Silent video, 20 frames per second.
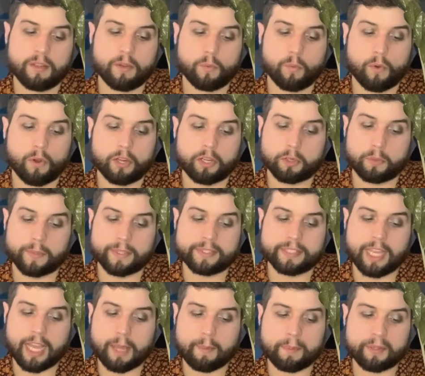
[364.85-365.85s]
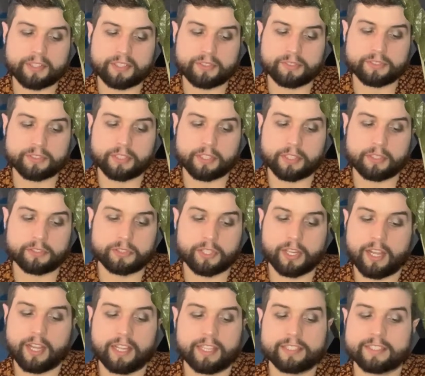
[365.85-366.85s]
Water when top inch of soil
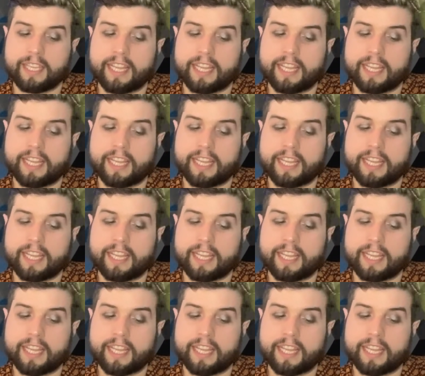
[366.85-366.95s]
dries.